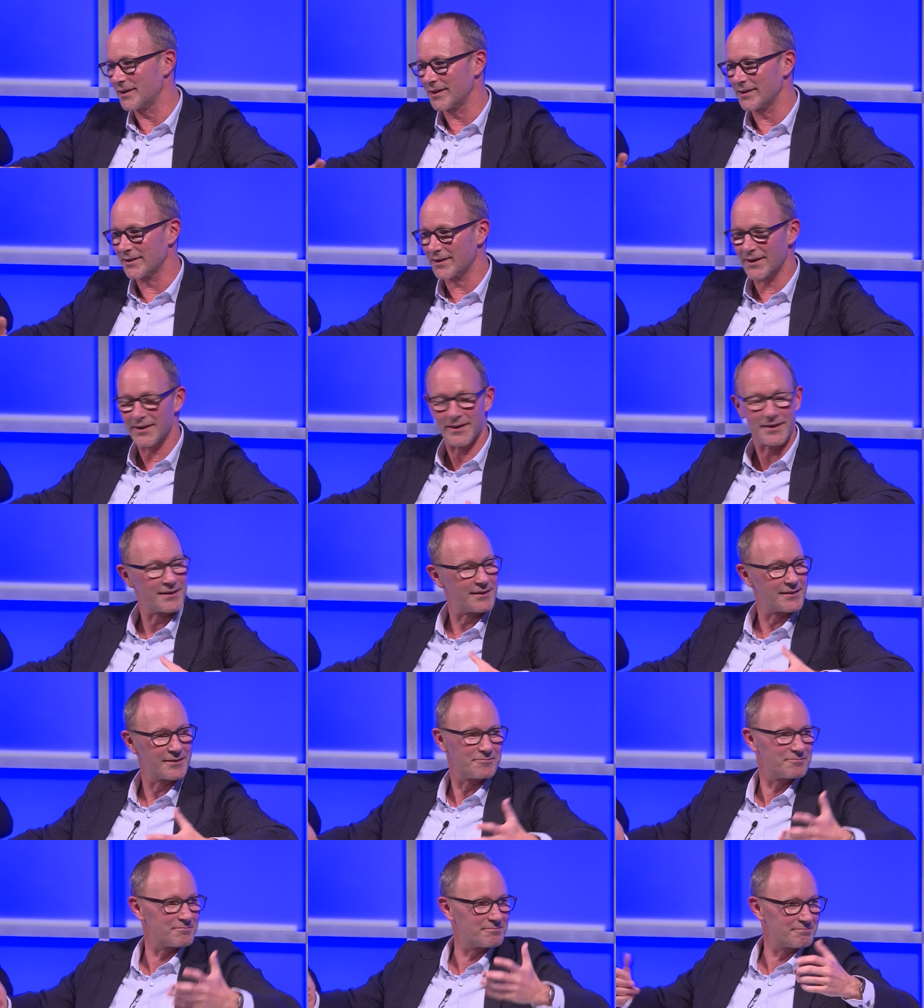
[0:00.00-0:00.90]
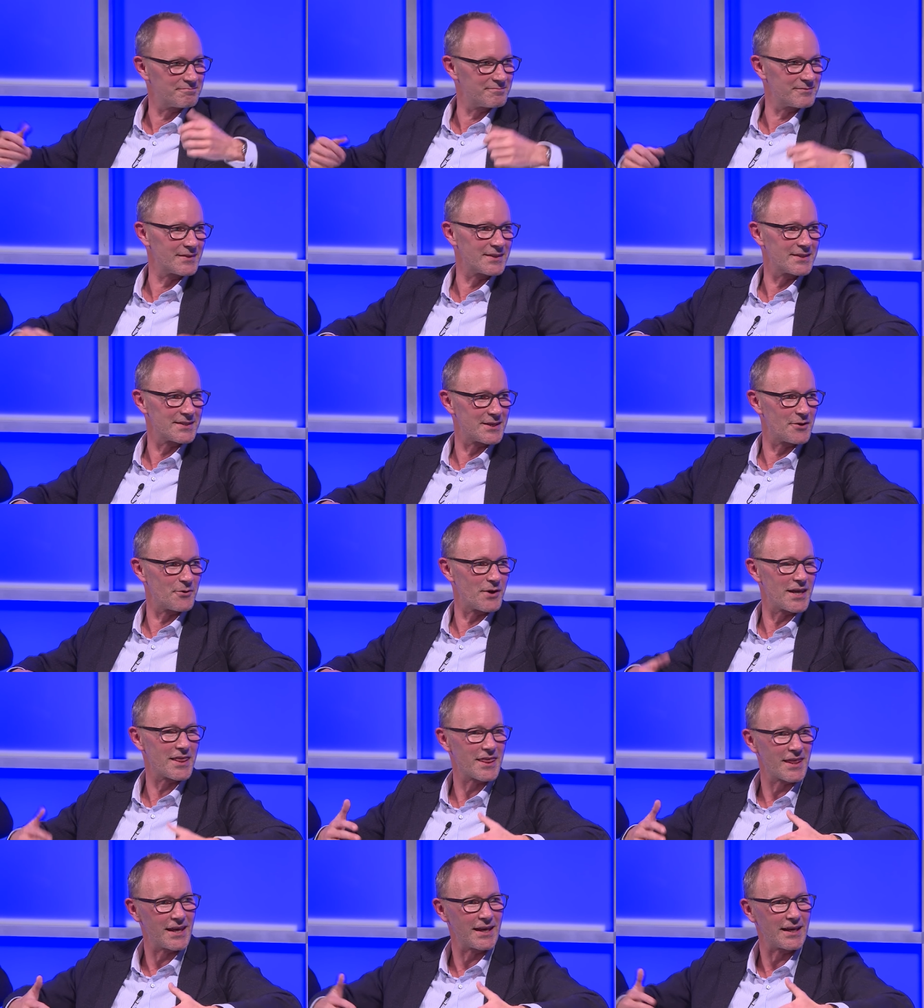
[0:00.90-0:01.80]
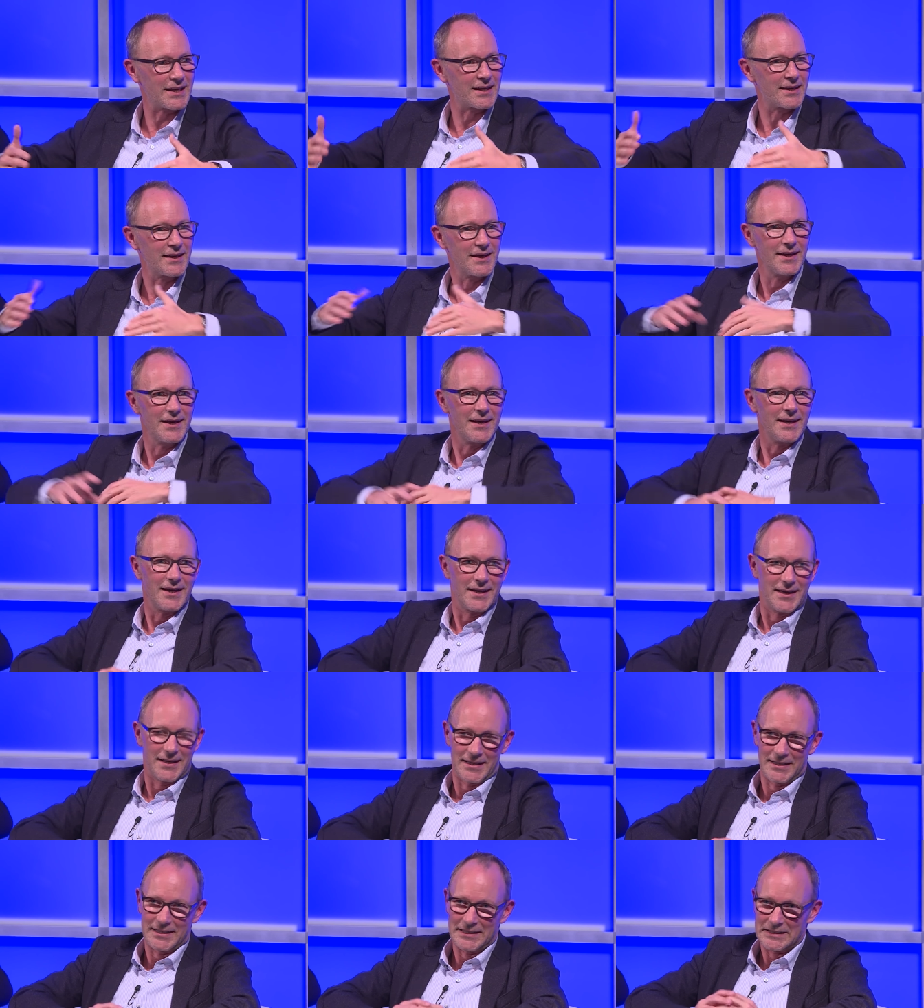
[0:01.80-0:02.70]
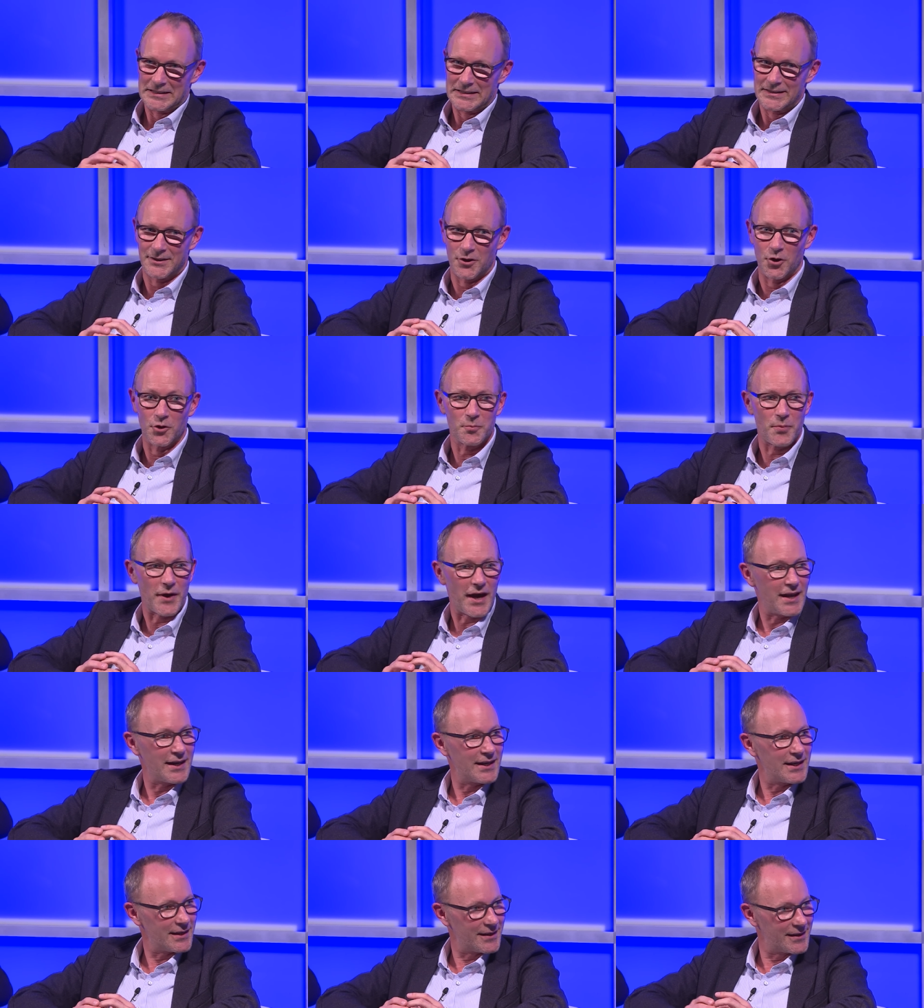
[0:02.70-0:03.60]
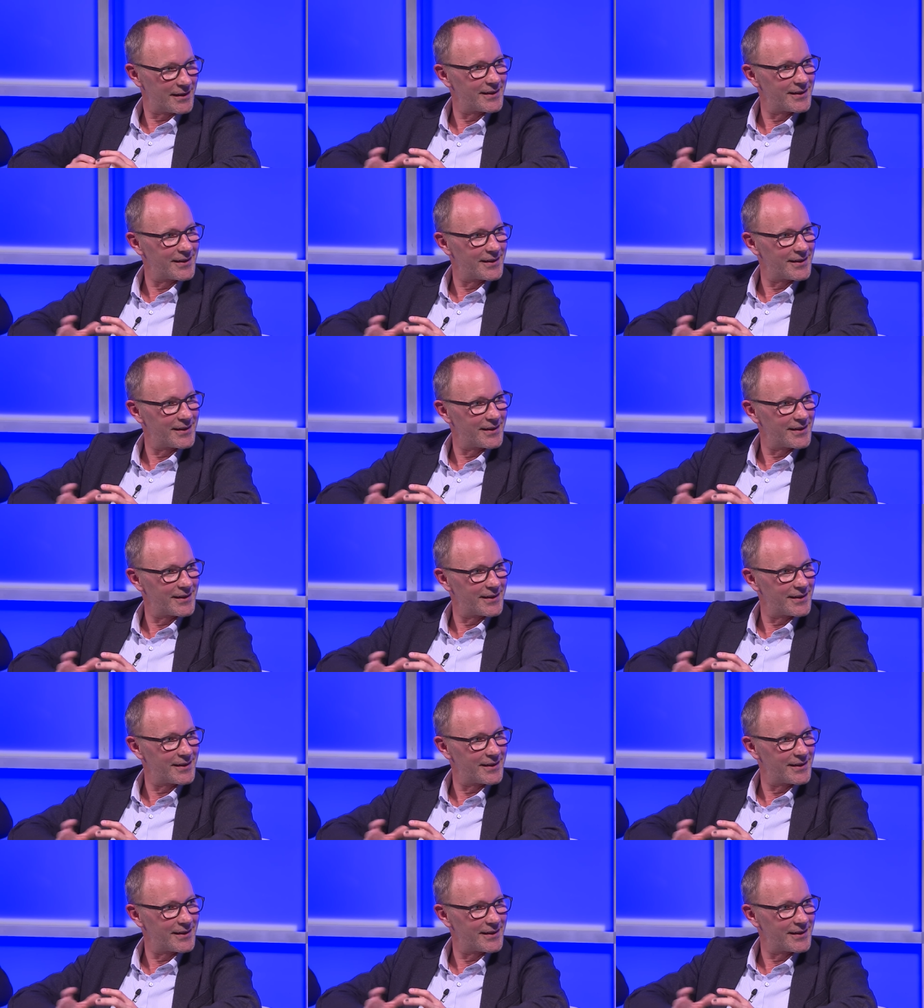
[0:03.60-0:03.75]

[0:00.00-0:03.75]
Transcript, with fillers: And then, so I think don't panic,